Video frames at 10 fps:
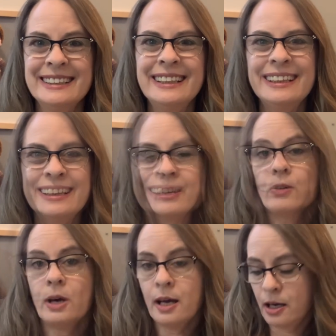
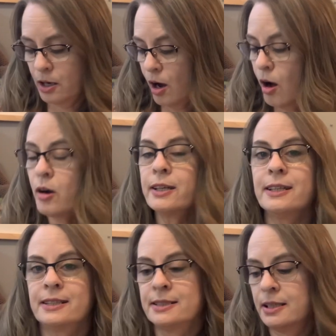for uh,
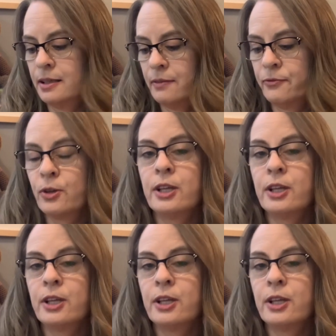August, for